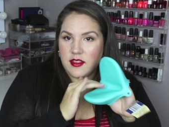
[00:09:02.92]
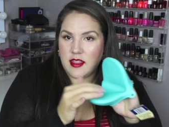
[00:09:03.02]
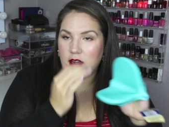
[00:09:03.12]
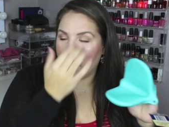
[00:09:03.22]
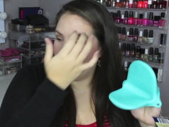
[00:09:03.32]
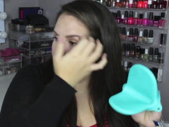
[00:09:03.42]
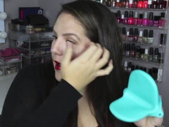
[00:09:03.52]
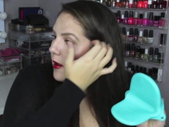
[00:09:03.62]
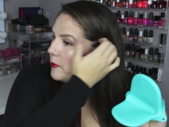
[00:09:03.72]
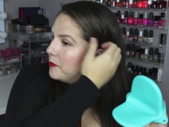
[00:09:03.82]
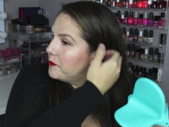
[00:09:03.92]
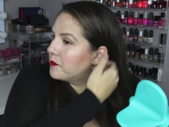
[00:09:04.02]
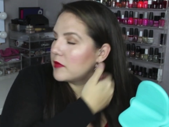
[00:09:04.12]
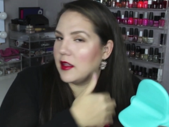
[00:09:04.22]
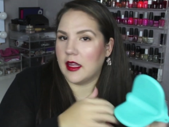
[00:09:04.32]
their, um,
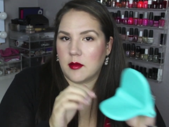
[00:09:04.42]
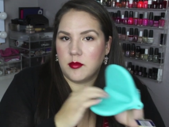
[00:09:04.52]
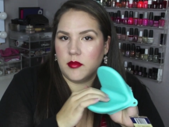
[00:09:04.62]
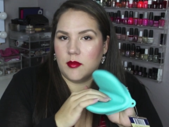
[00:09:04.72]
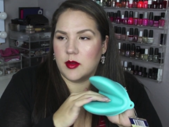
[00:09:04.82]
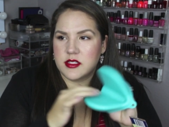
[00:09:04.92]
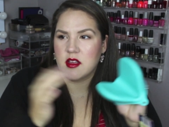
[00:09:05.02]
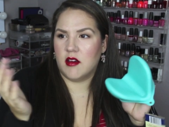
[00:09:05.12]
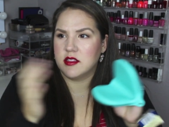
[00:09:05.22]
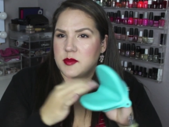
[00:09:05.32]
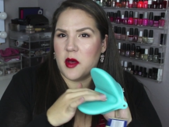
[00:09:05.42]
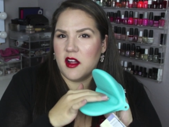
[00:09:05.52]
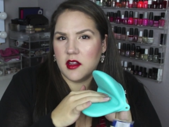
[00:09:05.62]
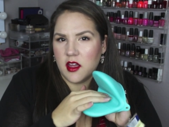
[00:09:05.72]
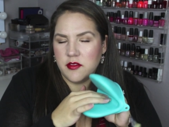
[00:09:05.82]
like what is it called
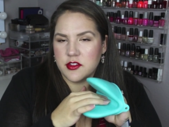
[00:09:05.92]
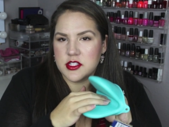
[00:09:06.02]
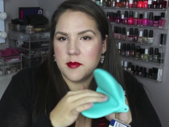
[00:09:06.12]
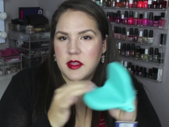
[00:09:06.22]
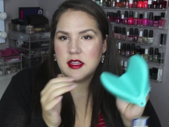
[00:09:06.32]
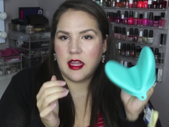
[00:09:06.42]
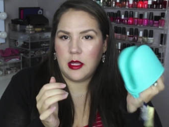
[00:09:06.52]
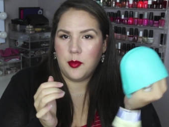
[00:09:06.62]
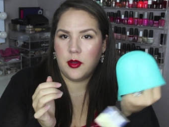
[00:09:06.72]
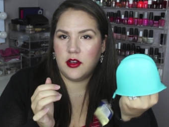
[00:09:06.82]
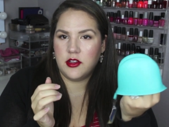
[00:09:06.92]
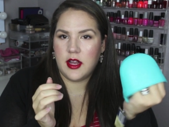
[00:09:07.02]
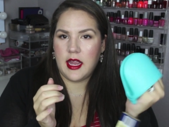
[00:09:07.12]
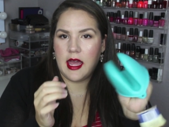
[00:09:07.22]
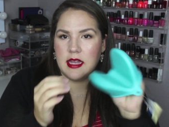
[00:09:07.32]
spa glove or something that you put on your
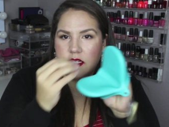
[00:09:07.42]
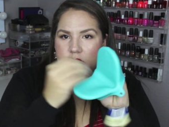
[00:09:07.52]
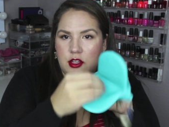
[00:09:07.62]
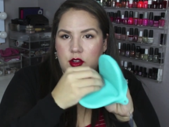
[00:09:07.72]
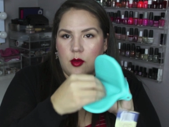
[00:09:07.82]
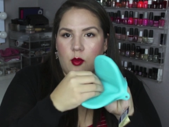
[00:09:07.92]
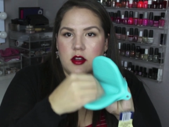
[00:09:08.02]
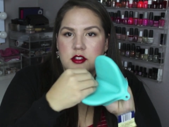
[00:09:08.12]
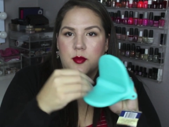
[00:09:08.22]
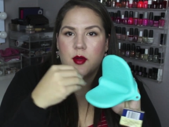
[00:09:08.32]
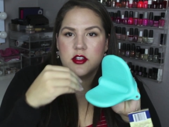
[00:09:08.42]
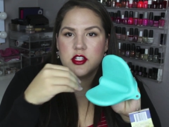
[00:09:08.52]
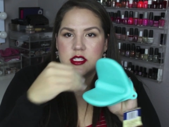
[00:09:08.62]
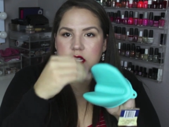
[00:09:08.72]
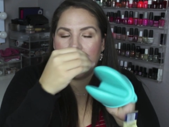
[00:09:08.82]
hand and then you can wash your
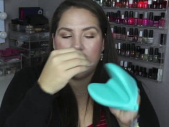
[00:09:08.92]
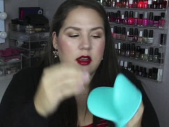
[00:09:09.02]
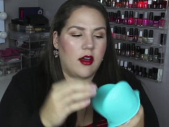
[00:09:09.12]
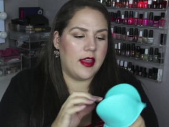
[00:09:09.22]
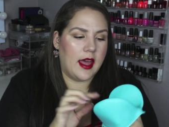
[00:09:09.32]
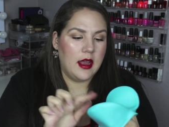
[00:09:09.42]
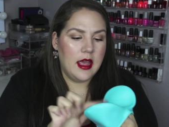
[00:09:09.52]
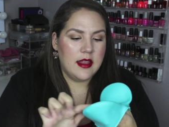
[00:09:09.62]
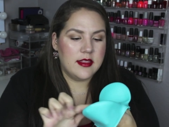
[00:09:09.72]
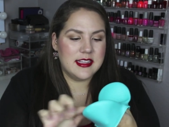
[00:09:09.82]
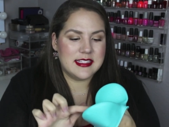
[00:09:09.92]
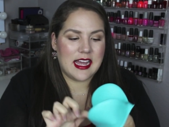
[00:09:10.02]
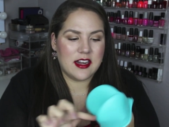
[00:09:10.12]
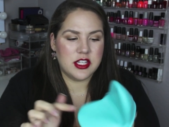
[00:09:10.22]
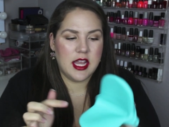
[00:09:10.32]
brushes in it and all that this
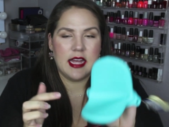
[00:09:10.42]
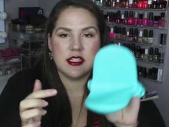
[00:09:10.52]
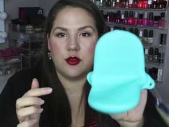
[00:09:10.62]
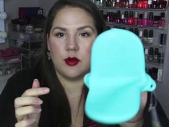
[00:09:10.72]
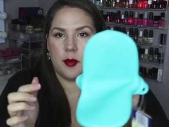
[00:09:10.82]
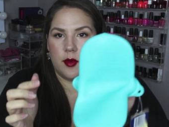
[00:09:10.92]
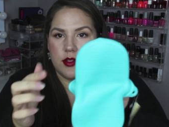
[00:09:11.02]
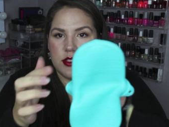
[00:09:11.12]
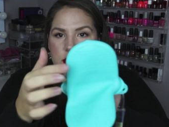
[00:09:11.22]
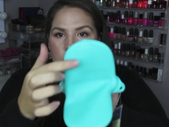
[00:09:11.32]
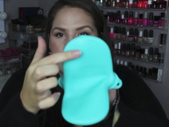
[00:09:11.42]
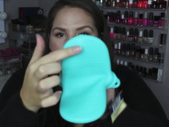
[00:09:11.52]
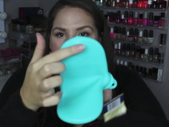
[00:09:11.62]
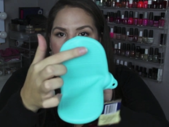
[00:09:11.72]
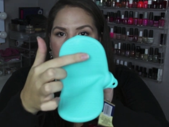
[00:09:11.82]
actually has grippers so I
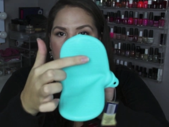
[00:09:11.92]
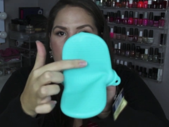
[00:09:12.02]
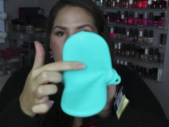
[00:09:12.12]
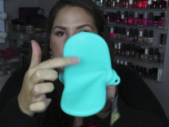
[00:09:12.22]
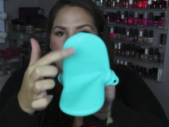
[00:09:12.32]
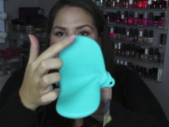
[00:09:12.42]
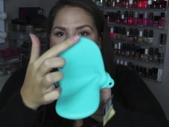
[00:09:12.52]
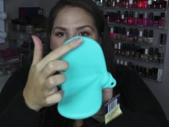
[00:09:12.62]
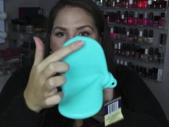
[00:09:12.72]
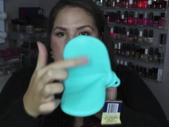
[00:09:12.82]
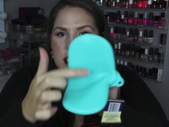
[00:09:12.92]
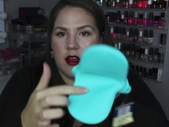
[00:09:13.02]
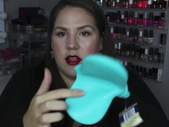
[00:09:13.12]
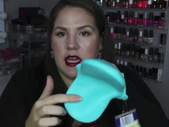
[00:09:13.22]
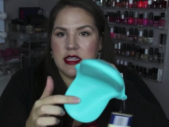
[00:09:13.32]
don't know that you'll be able to
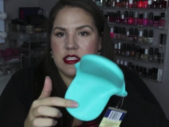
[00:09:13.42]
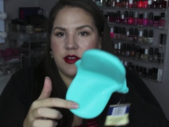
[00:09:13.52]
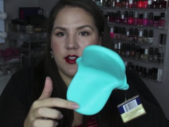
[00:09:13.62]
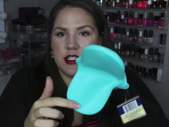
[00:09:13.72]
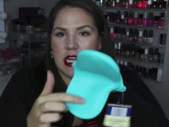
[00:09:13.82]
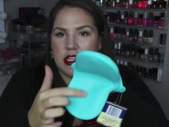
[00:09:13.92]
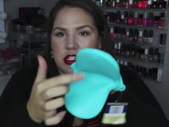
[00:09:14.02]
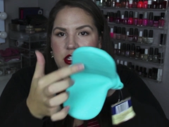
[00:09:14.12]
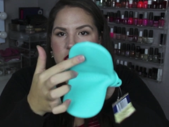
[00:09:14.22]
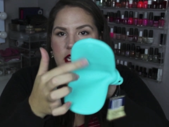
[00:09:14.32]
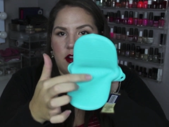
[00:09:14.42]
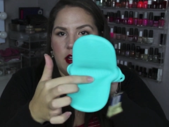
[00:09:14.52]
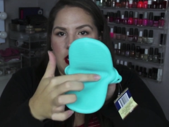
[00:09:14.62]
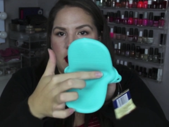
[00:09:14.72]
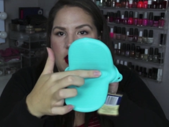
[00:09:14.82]
tell it has different textures here
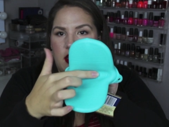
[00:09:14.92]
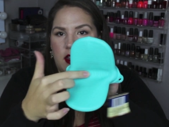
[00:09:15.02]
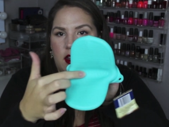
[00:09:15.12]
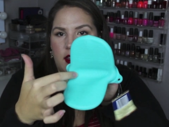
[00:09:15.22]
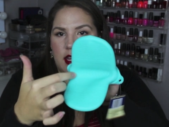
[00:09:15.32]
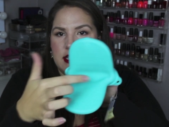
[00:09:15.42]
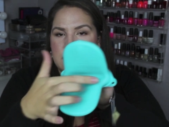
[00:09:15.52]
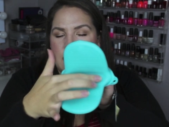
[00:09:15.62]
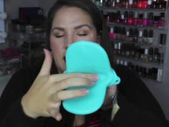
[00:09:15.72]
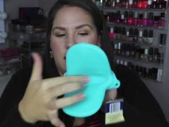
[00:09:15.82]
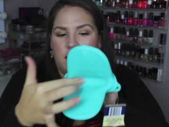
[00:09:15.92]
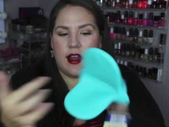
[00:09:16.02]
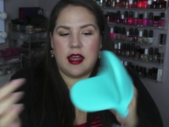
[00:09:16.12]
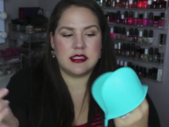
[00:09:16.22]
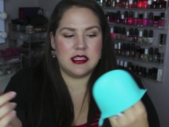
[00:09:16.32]
and here and then on the inside here
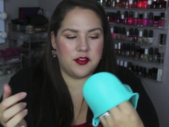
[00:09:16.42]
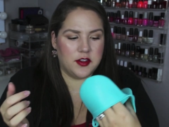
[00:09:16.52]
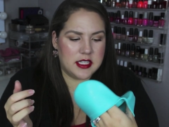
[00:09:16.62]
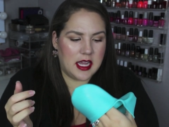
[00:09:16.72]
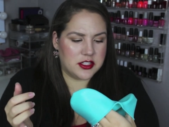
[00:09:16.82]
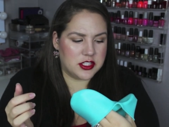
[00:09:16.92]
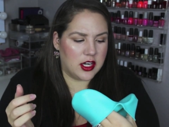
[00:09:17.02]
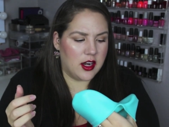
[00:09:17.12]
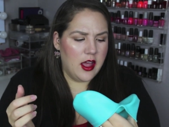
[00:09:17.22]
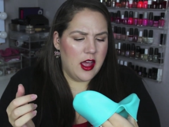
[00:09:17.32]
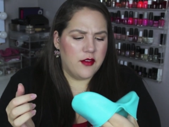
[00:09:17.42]
it has a different texture